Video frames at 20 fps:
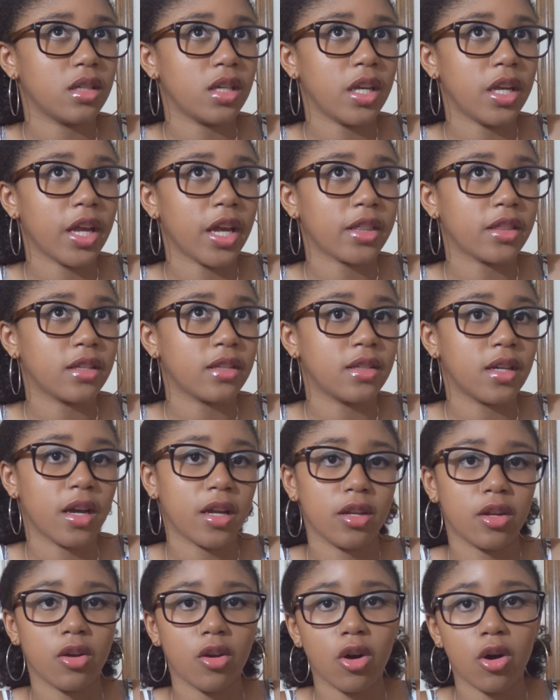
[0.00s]
eat at the
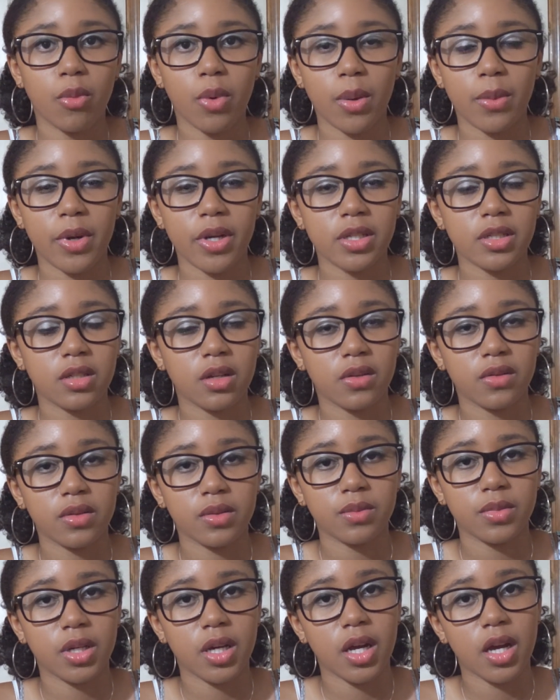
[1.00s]
dining hall by myself
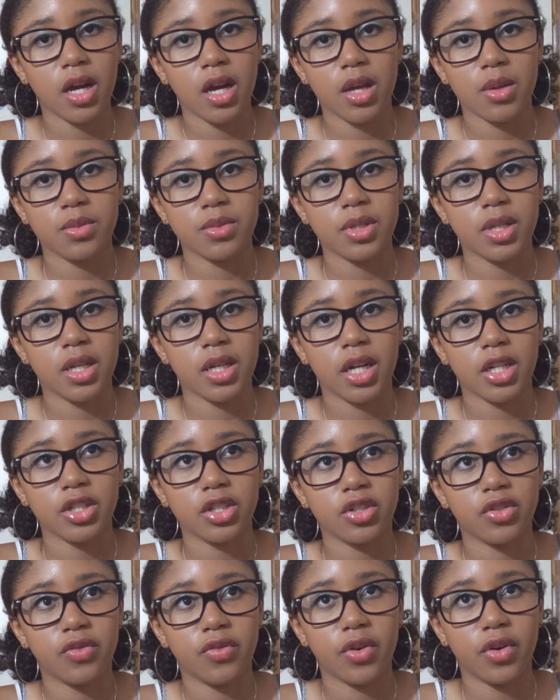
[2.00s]
sometimes and I
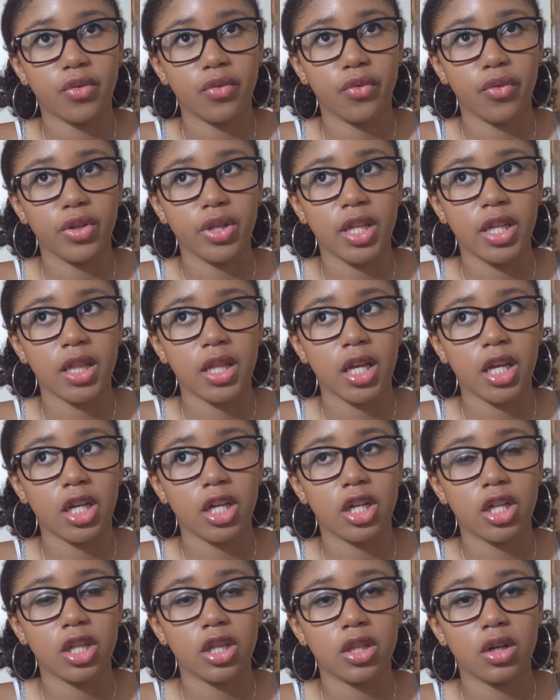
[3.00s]
just felt really like